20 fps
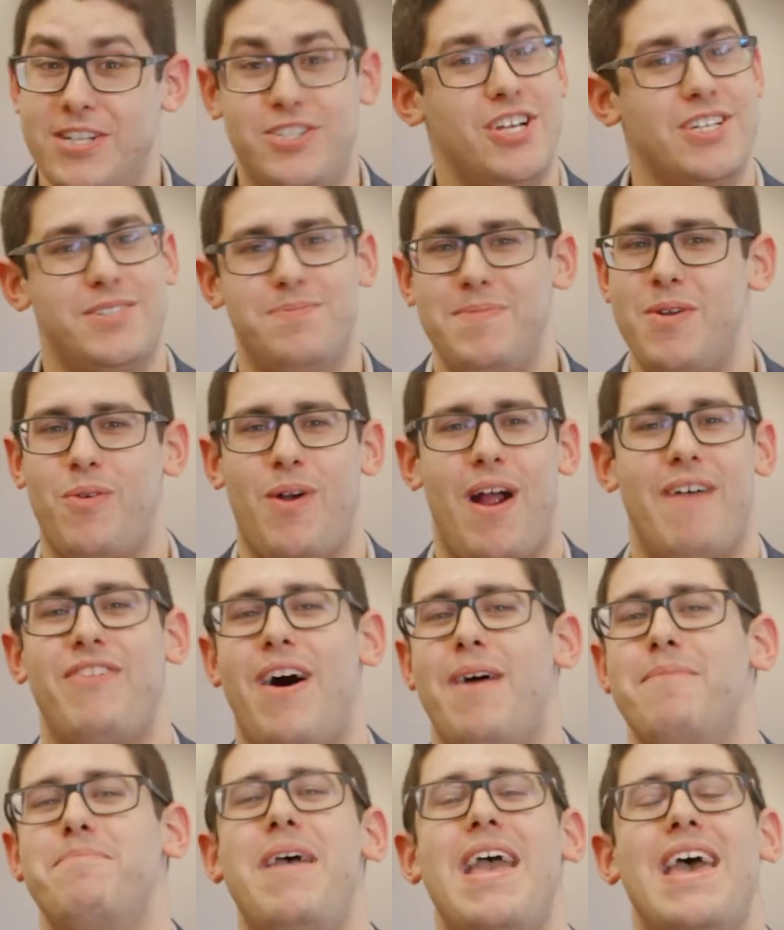it's just me, where I
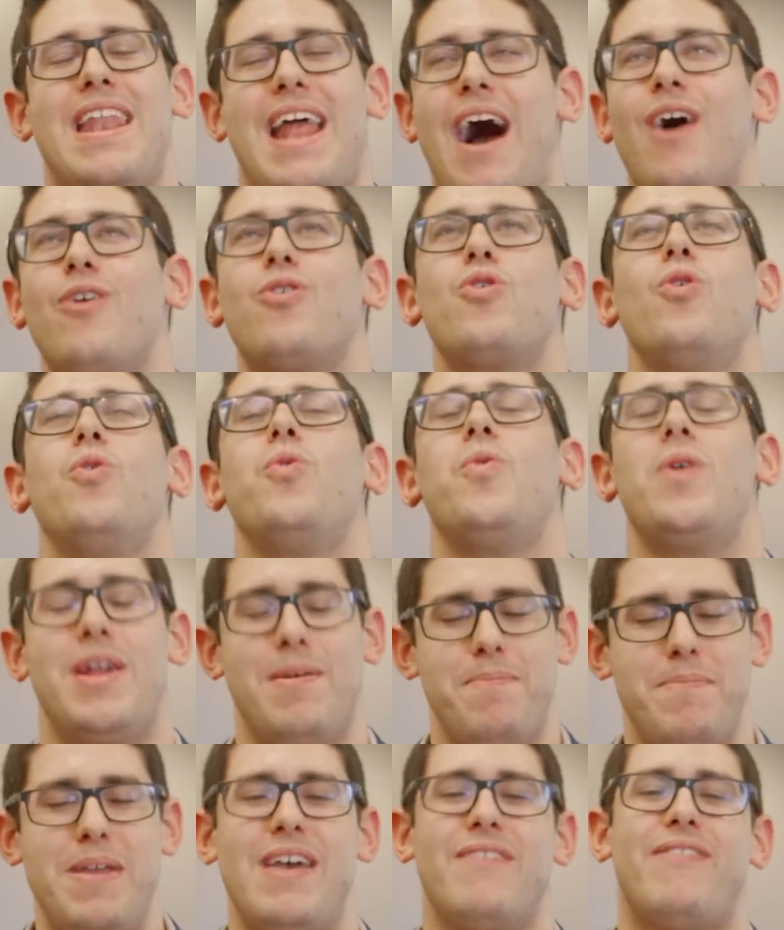thought, man, how cool would
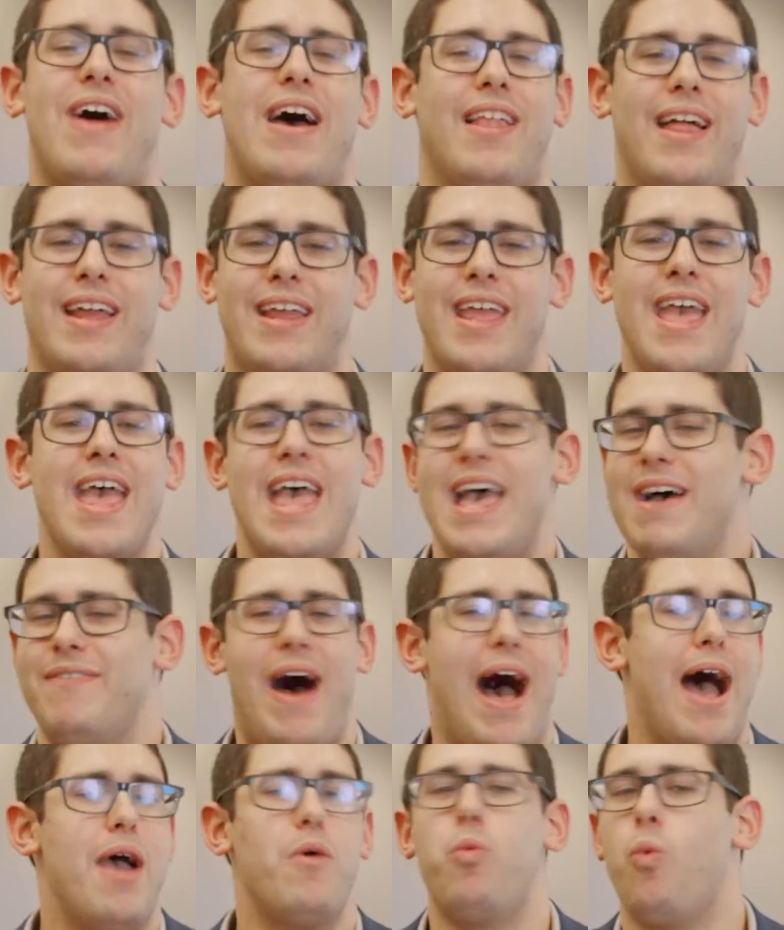it be if
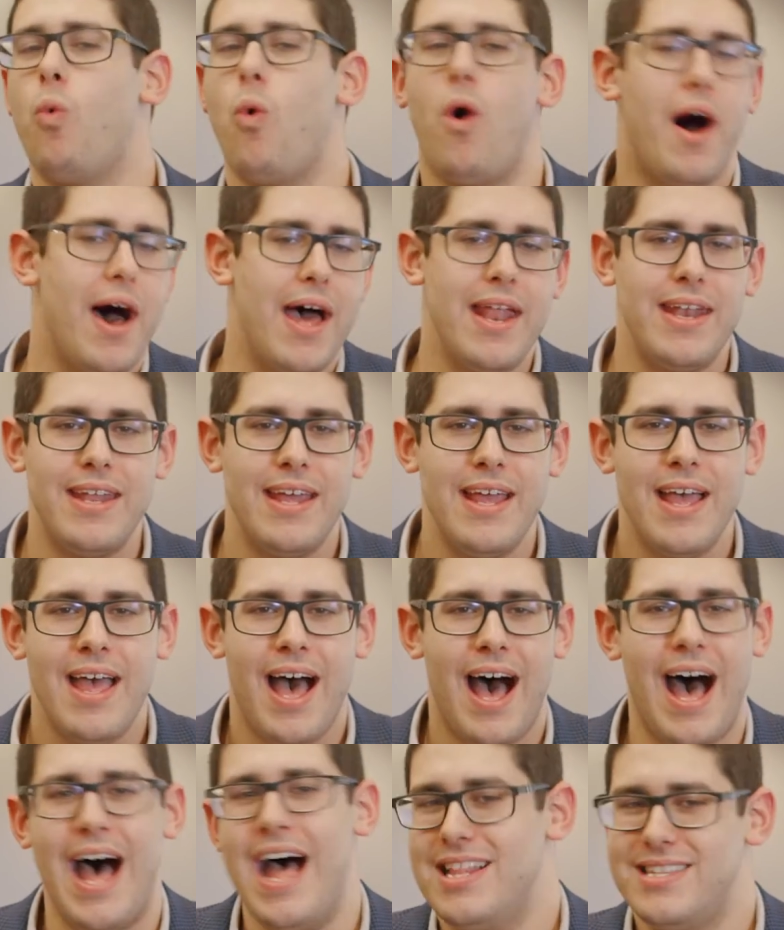I won
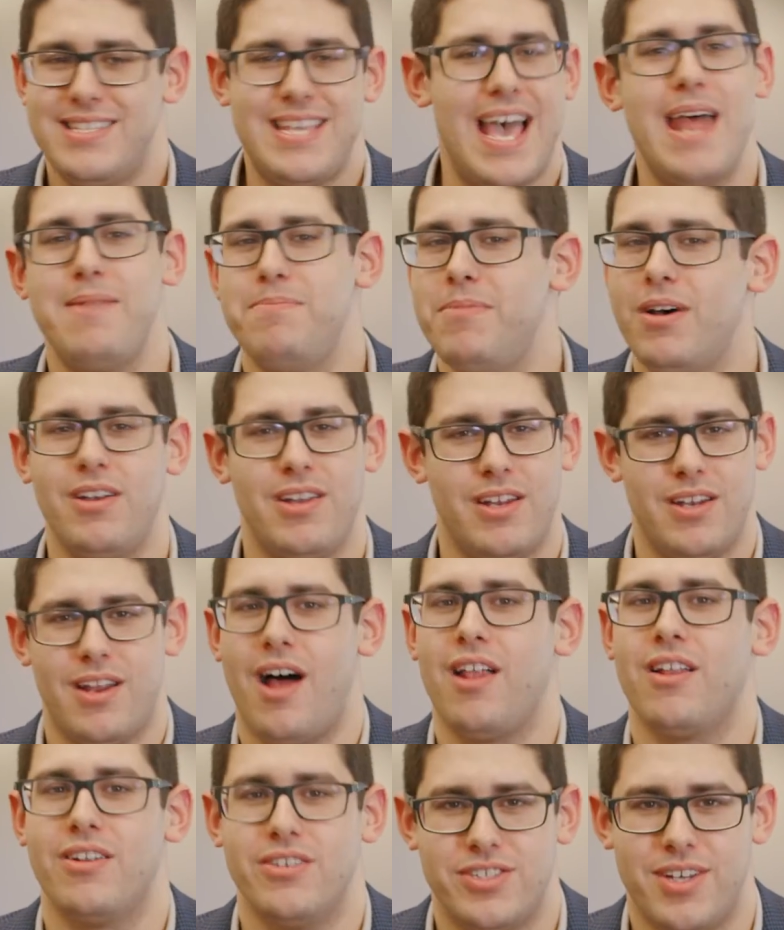$10
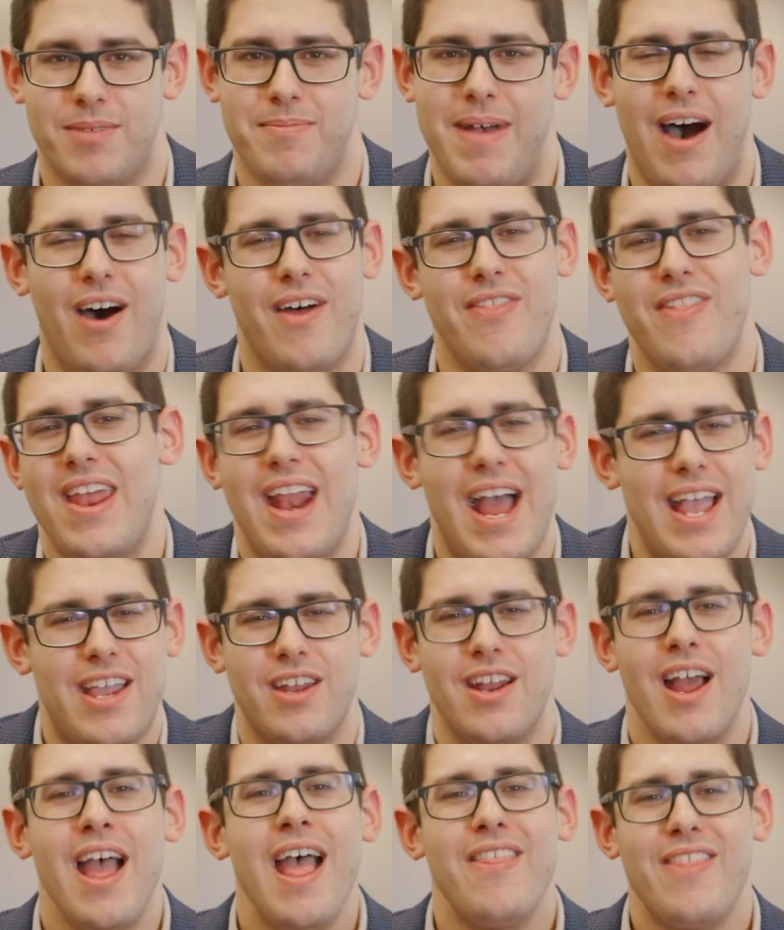million somehow, and then
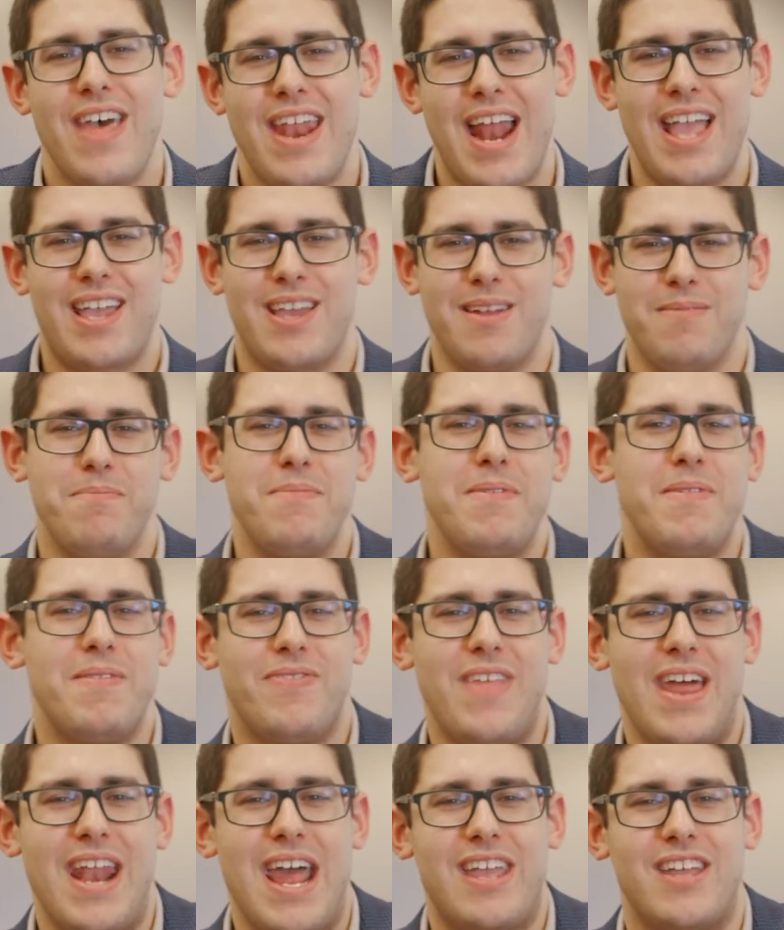
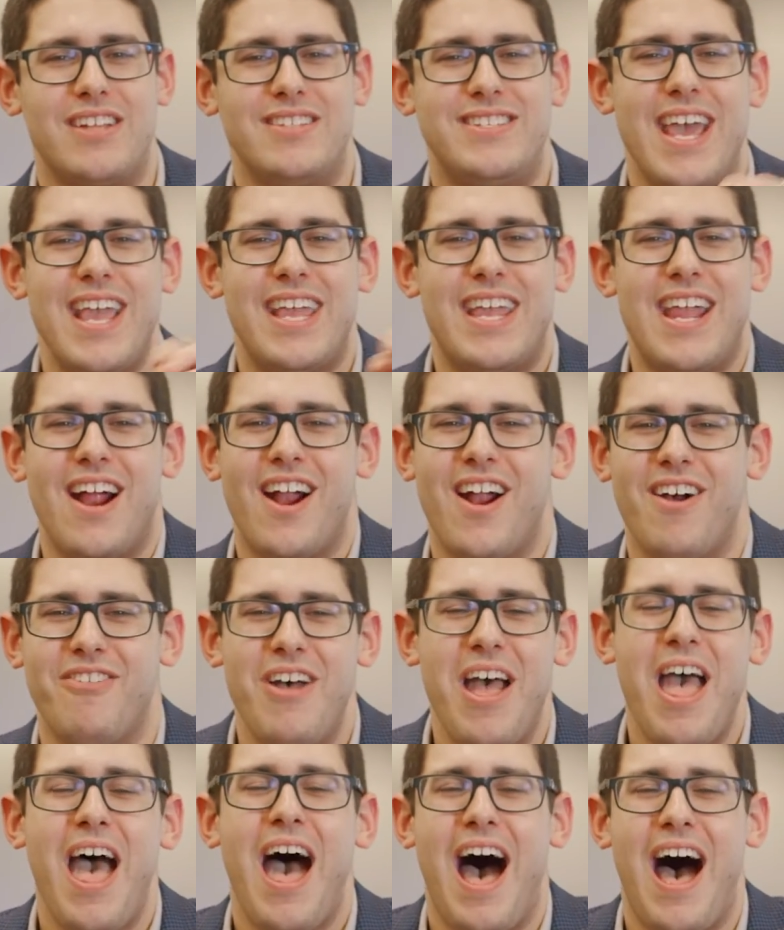I could take care
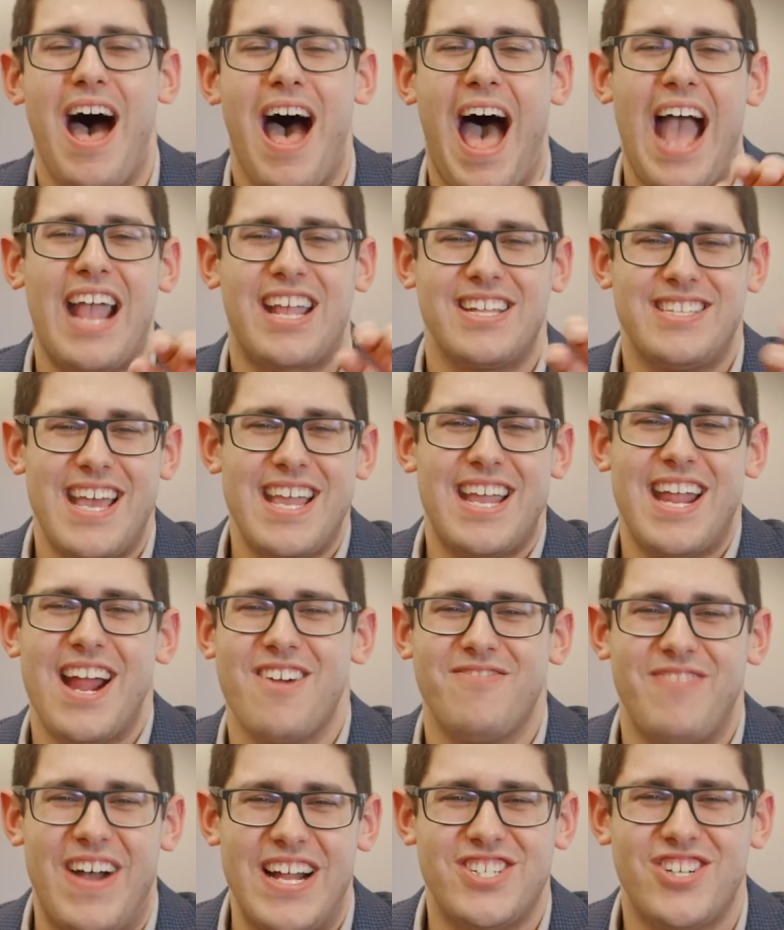
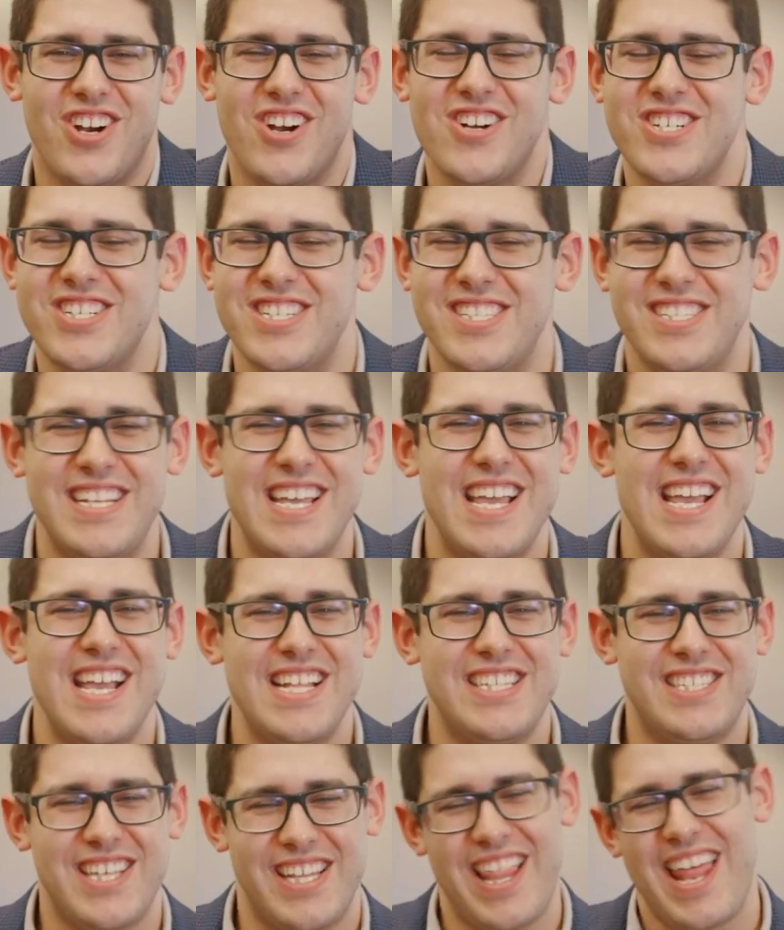of my church's
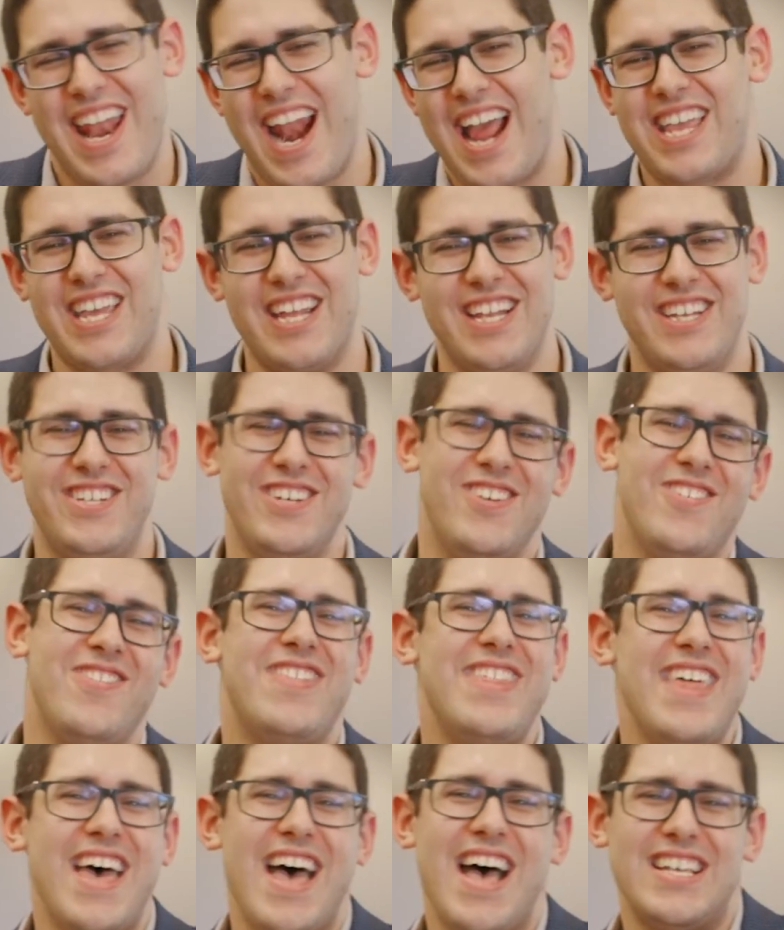needs, and then I could do
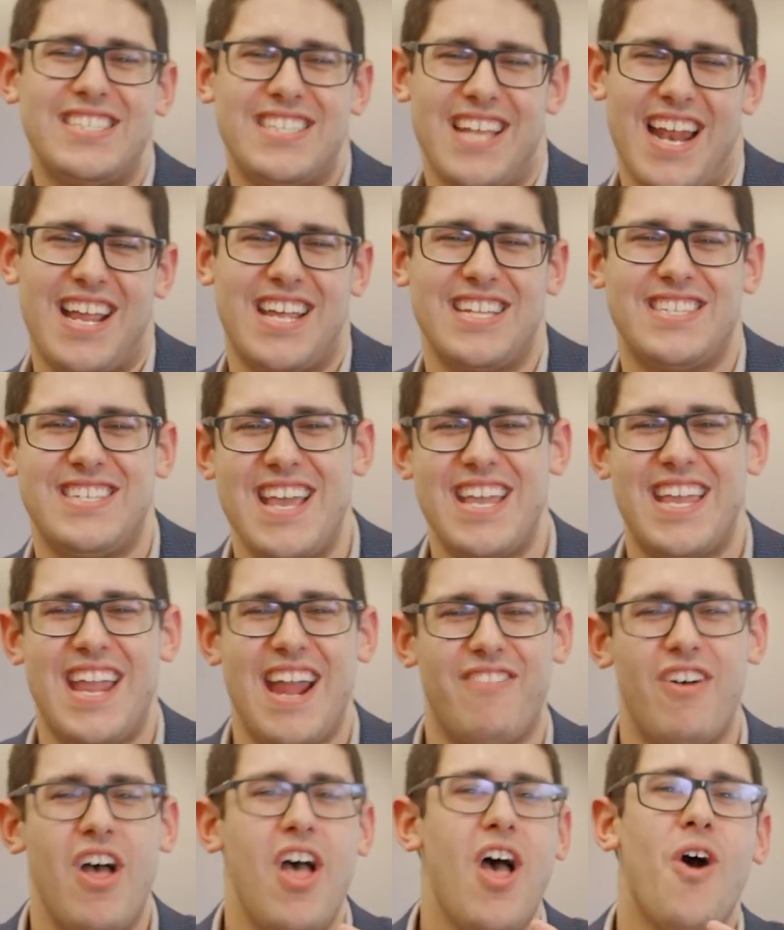this, and I could take
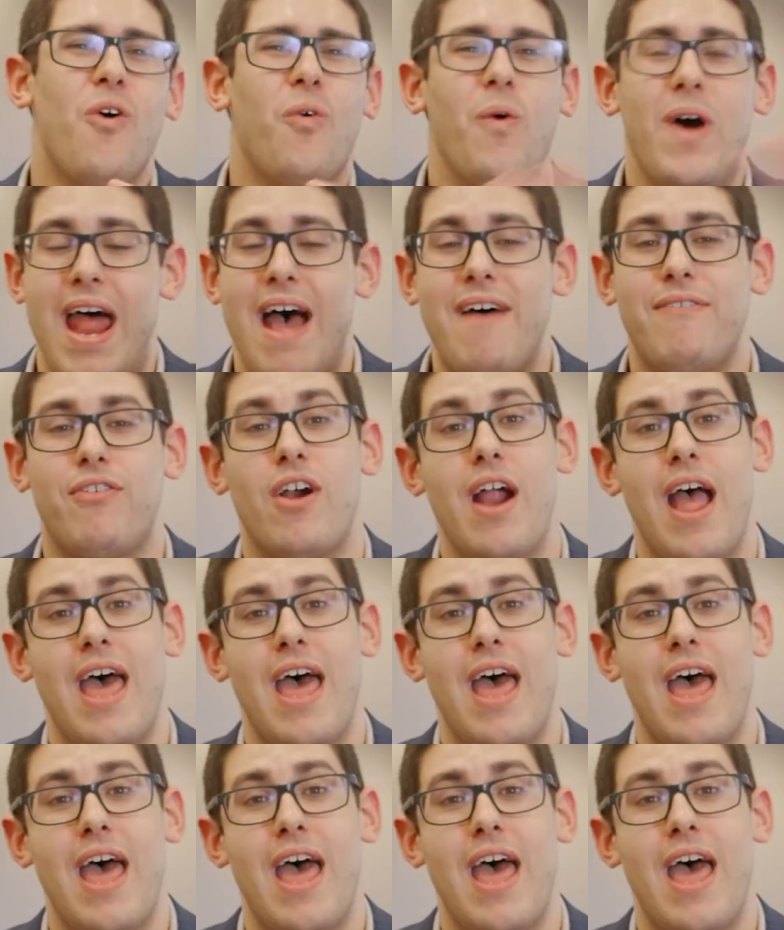care of whatever.